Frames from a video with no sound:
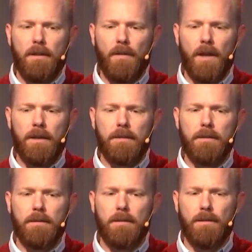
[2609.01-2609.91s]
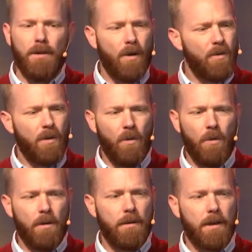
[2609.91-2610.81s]
that know the
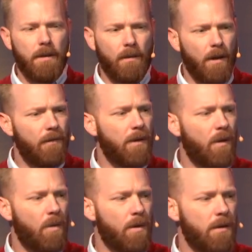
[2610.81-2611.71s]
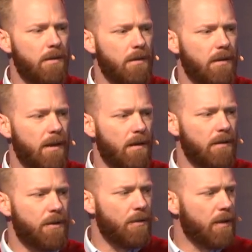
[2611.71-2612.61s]
Lord and love the Lord and
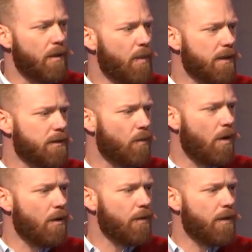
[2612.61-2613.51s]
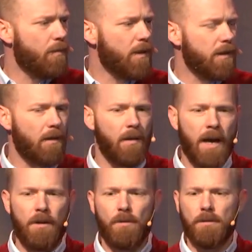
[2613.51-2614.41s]
are doing their best to walk with him, but the
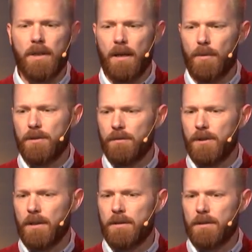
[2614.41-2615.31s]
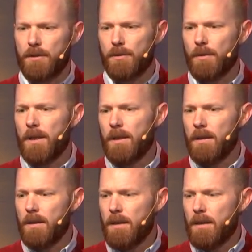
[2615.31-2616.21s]
collateral damage of Genesis 3,
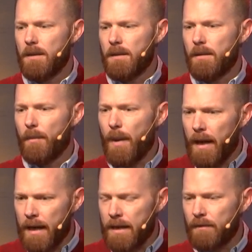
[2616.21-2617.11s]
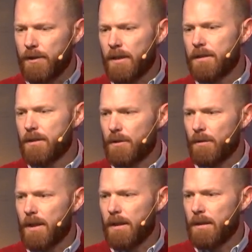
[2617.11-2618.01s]
the pain of Genesis
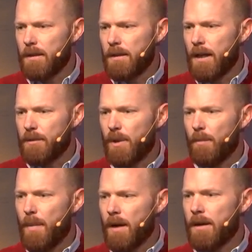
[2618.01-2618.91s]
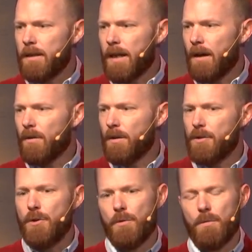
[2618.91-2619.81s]
3, has been bearing down
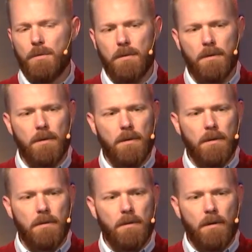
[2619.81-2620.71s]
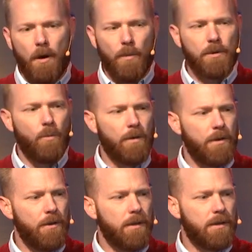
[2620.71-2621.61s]
on you almost more
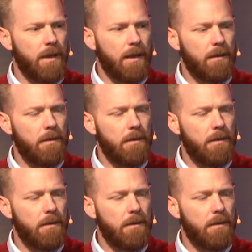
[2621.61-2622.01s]
than you can stand.